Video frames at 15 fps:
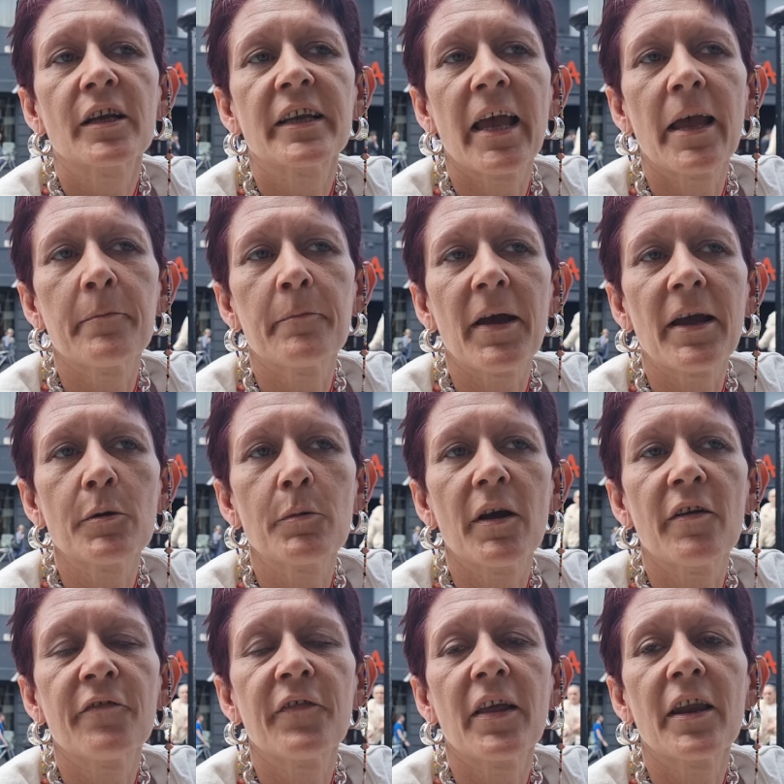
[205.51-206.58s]
getting back
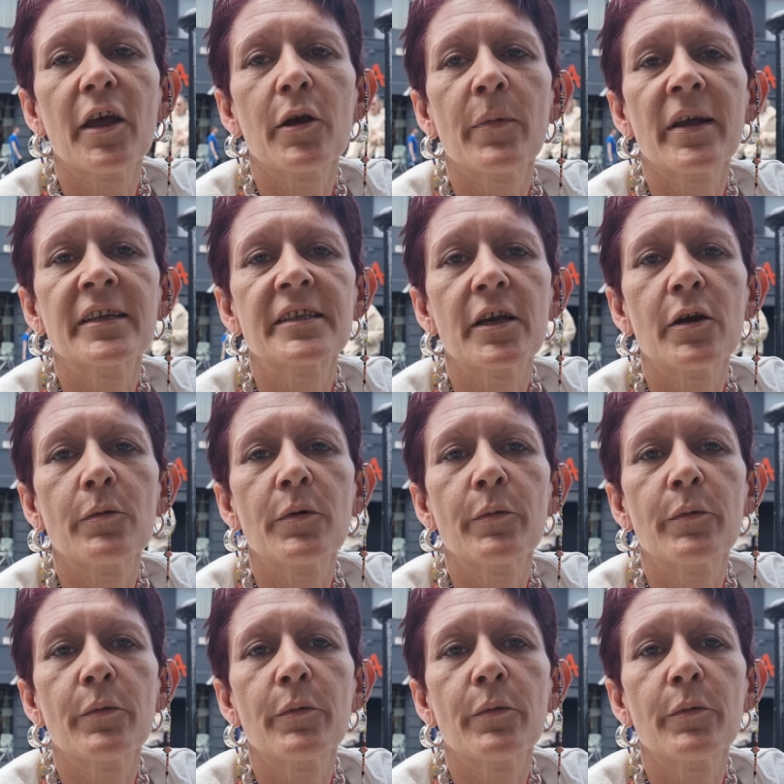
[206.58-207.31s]
with a fella I went out